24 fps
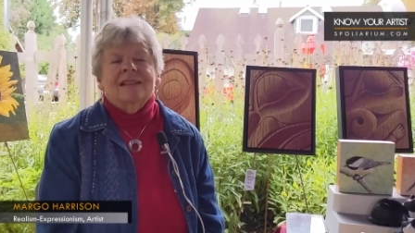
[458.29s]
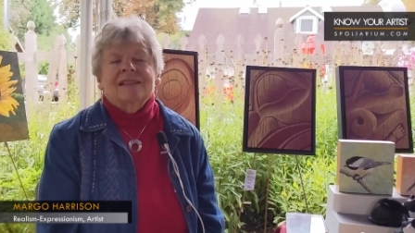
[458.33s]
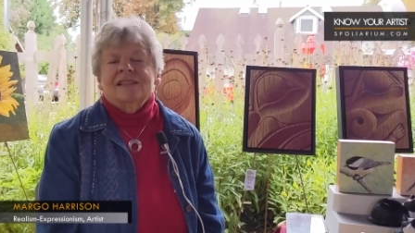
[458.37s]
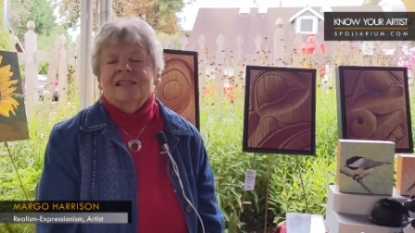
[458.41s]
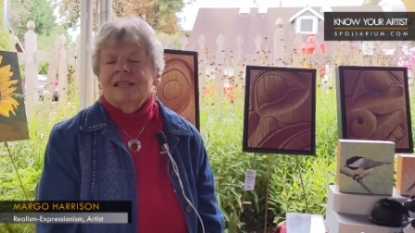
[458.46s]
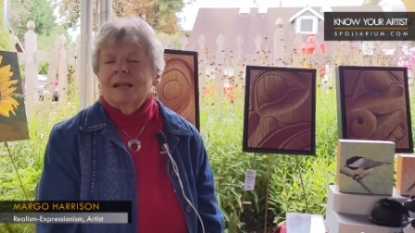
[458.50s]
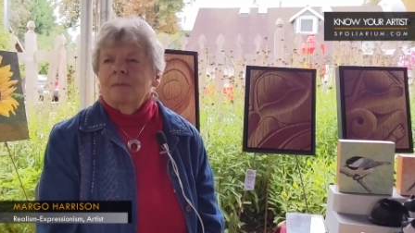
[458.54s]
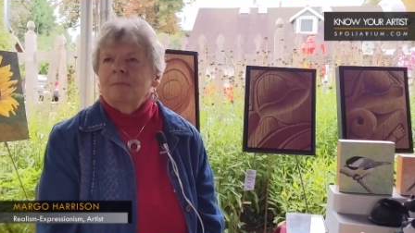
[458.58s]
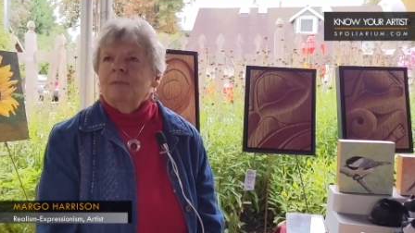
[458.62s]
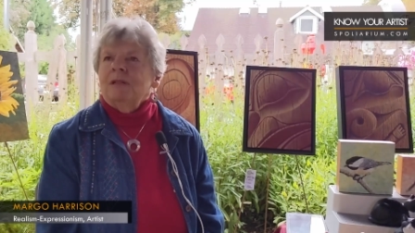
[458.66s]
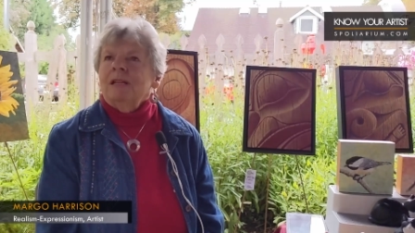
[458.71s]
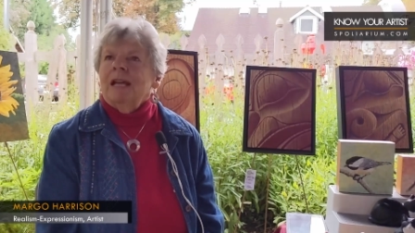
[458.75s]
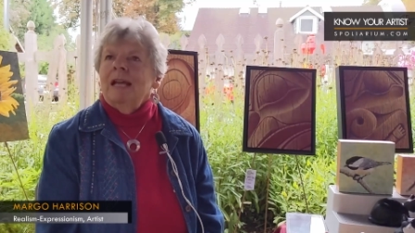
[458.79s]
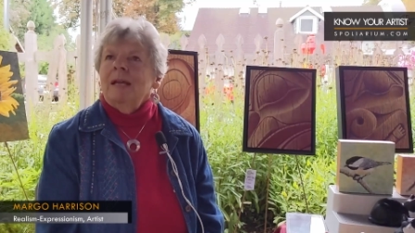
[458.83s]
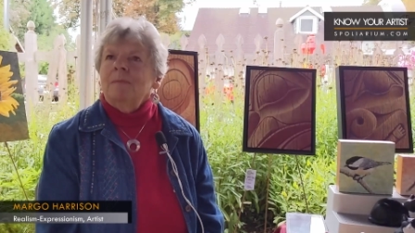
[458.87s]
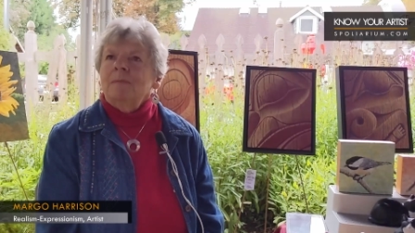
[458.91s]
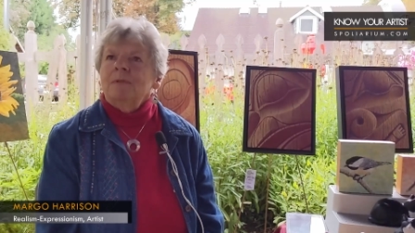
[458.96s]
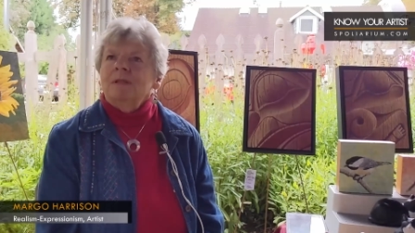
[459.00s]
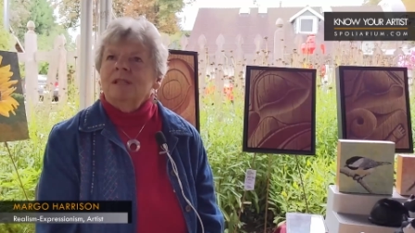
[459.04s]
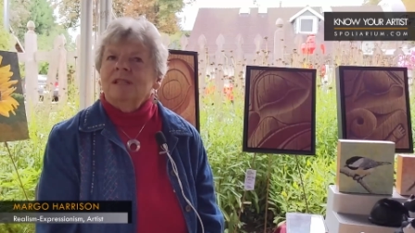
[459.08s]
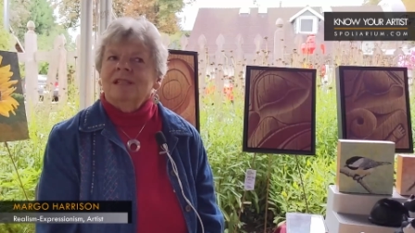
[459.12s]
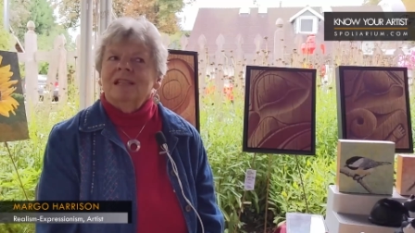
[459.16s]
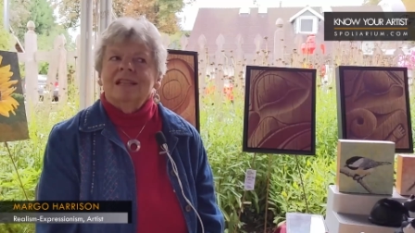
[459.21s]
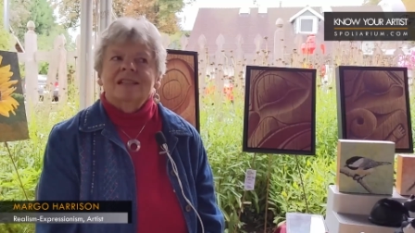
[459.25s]

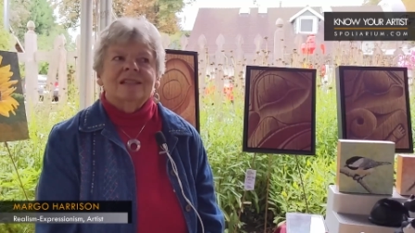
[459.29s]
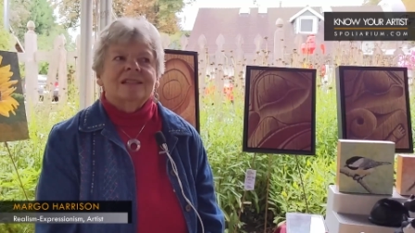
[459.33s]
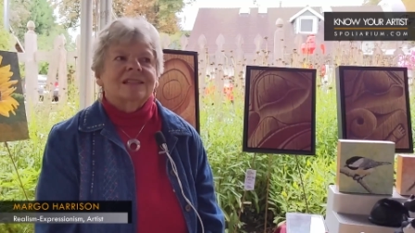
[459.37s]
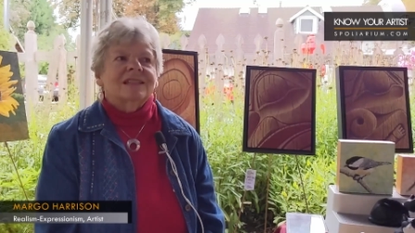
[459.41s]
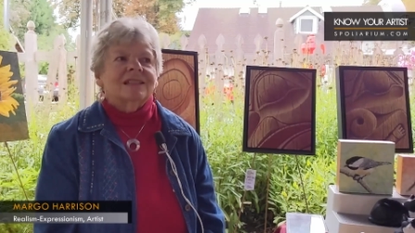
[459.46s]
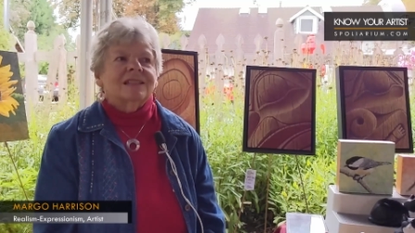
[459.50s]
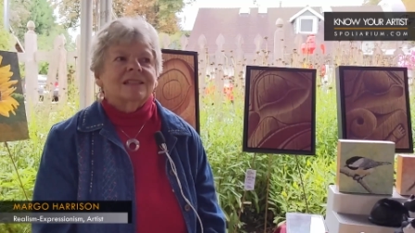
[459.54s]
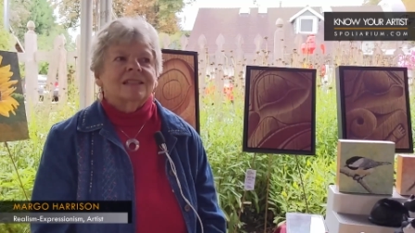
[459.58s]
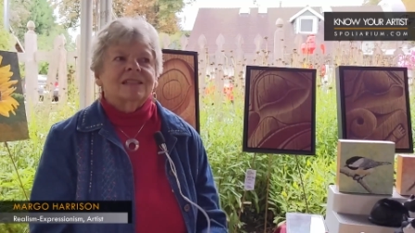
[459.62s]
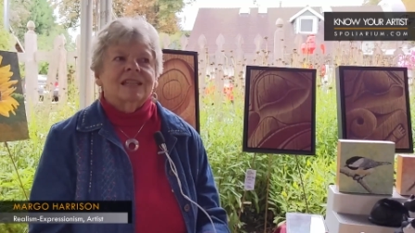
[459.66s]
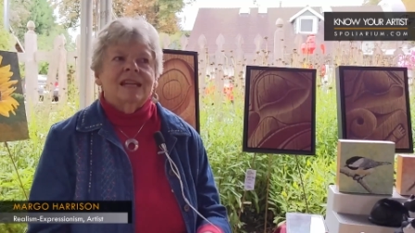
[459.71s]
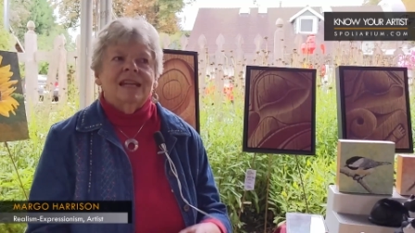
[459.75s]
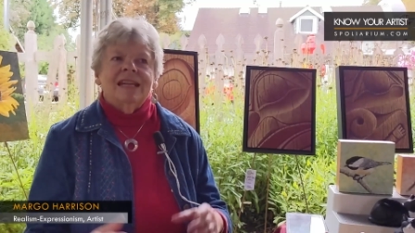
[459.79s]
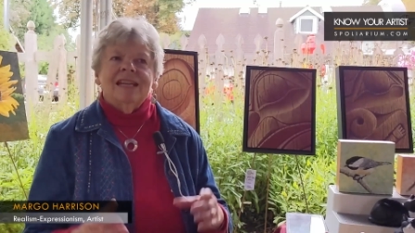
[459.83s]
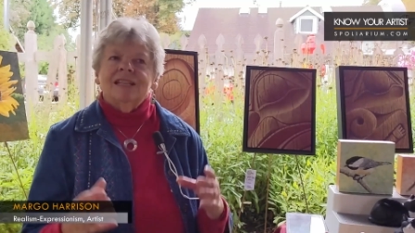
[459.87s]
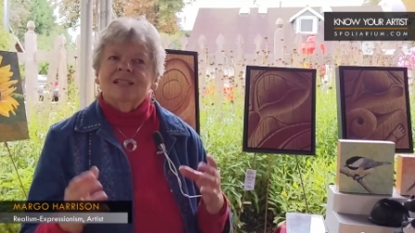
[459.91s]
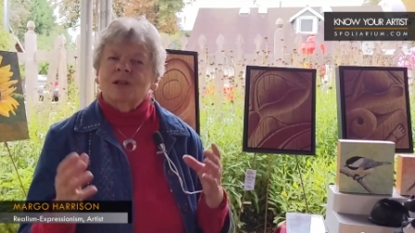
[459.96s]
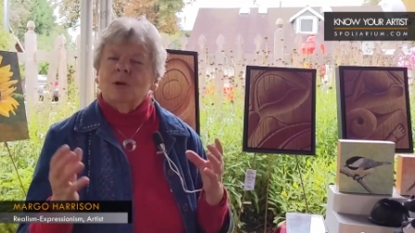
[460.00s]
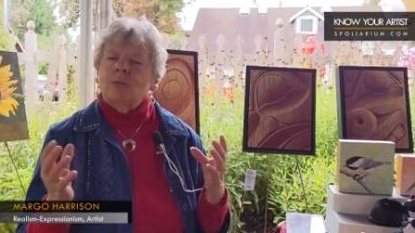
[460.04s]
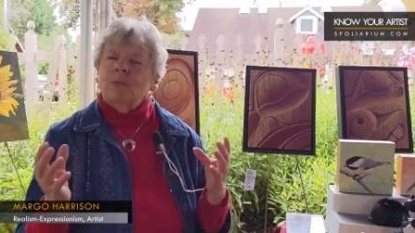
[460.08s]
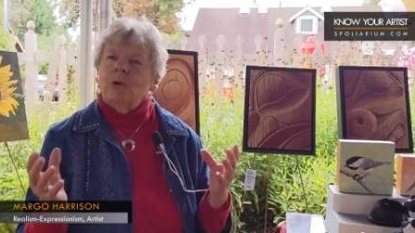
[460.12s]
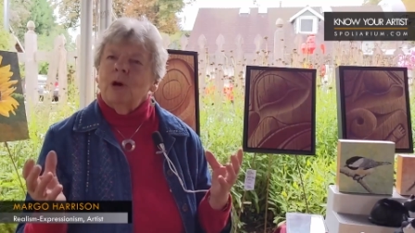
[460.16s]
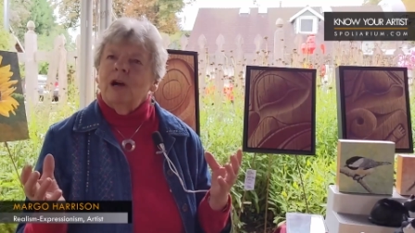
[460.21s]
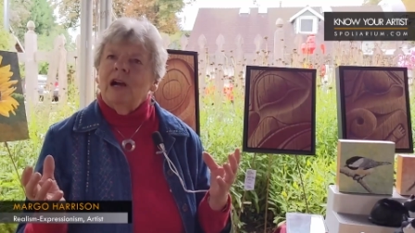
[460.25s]
Sometimes it
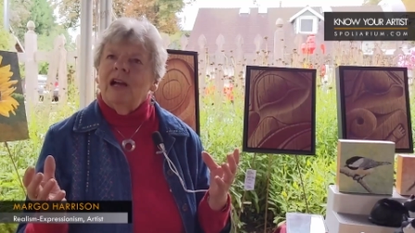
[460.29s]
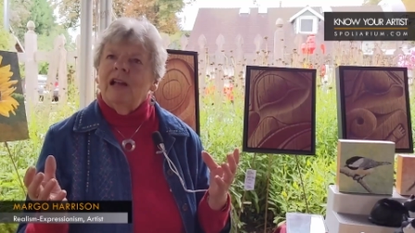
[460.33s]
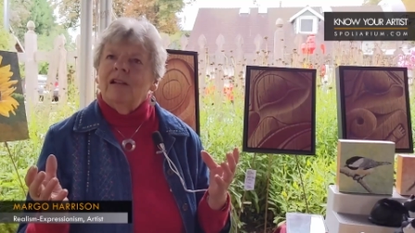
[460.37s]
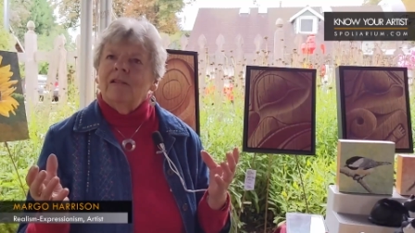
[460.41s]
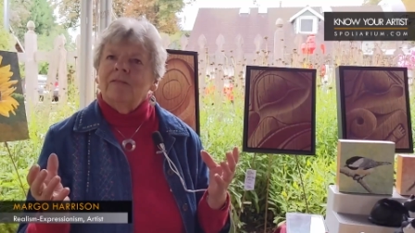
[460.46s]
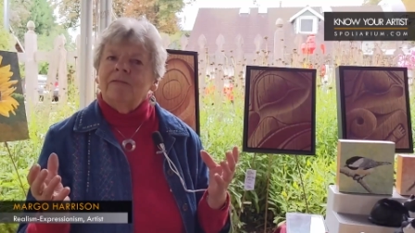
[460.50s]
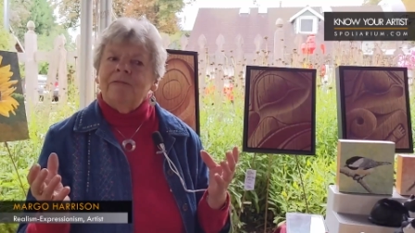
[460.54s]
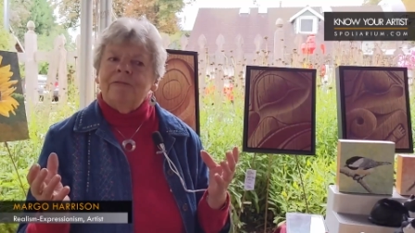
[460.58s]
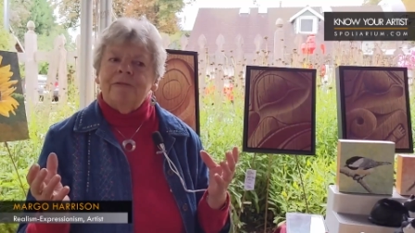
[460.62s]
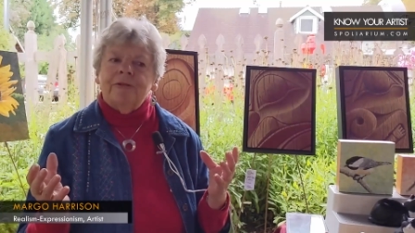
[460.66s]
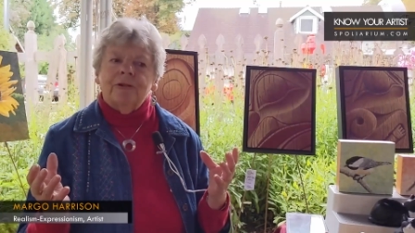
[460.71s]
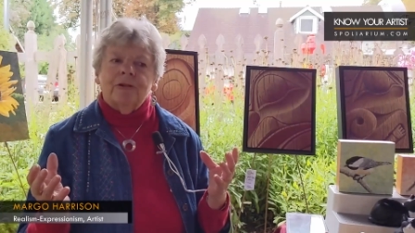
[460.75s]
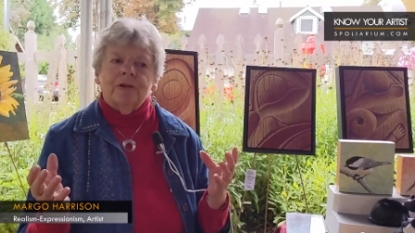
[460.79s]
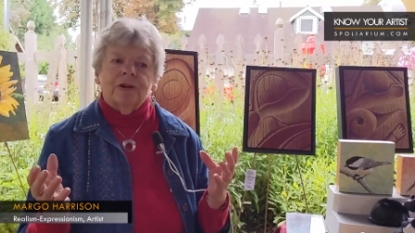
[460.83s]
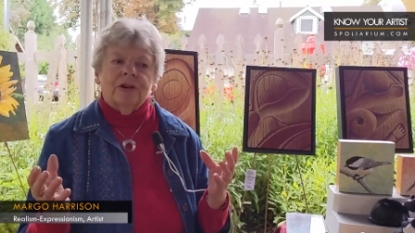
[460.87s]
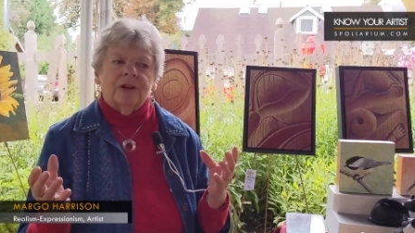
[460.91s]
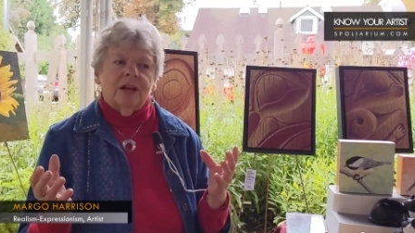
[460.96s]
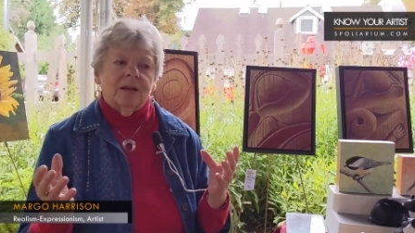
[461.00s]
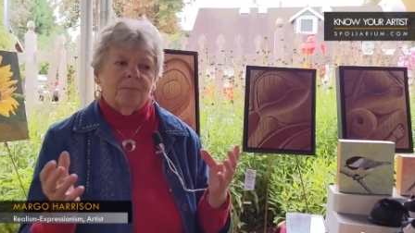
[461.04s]
takes a while for